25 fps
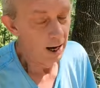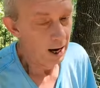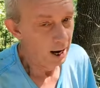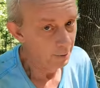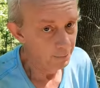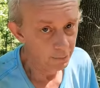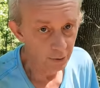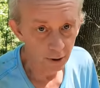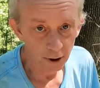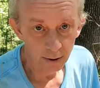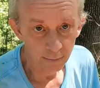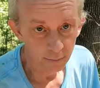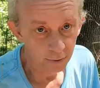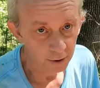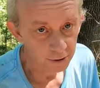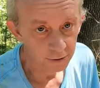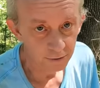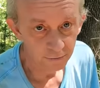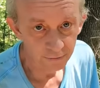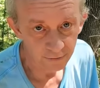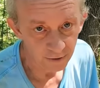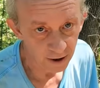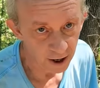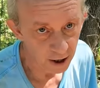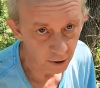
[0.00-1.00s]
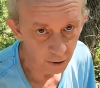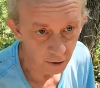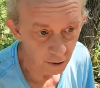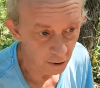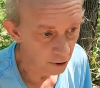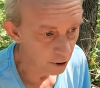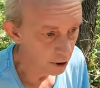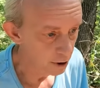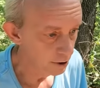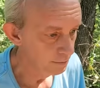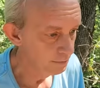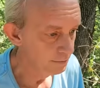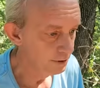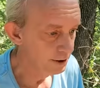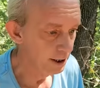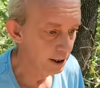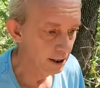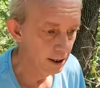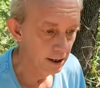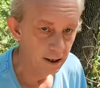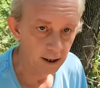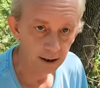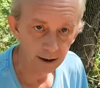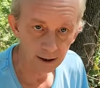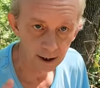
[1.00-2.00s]
I bought a bunch of firearms.
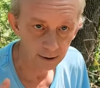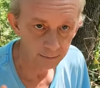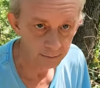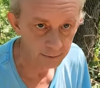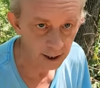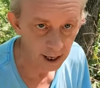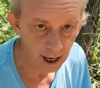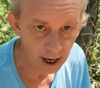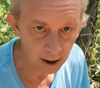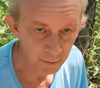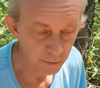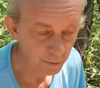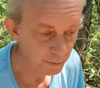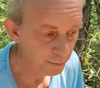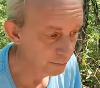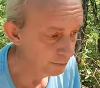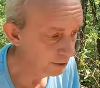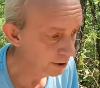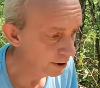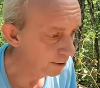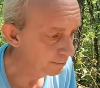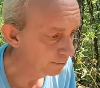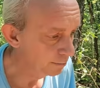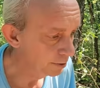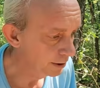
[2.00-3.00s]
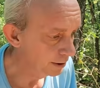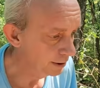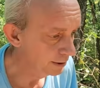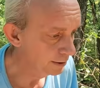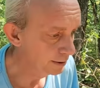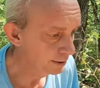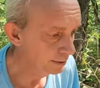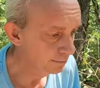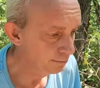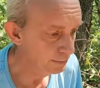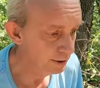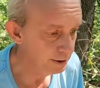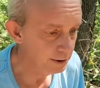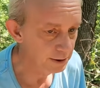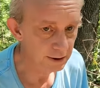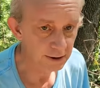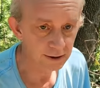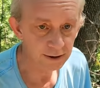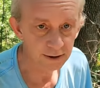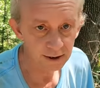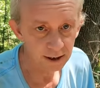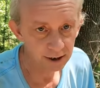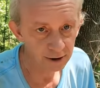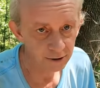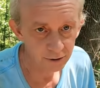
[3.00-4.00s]
I kept the ammo companies in
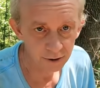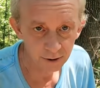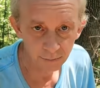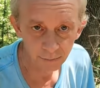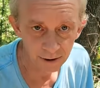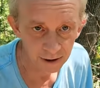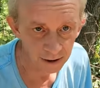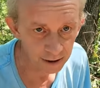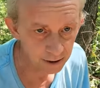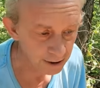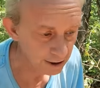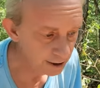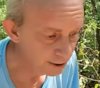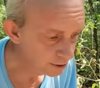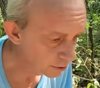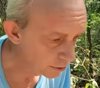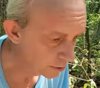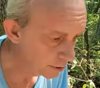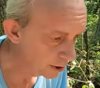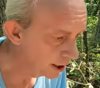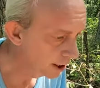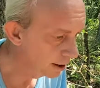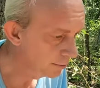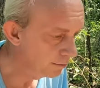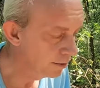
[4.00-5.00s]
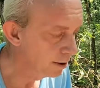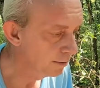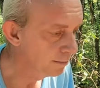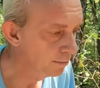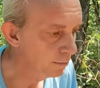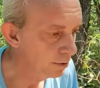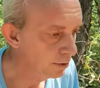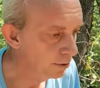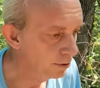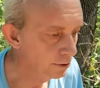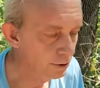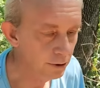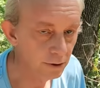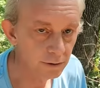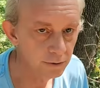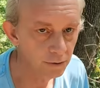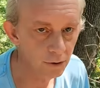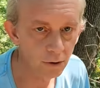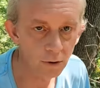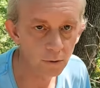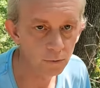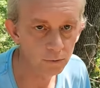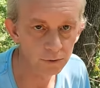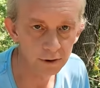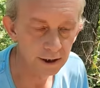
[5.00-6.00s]
business. I used to be an NRA member,
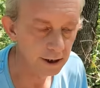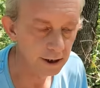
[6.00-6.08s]
the whole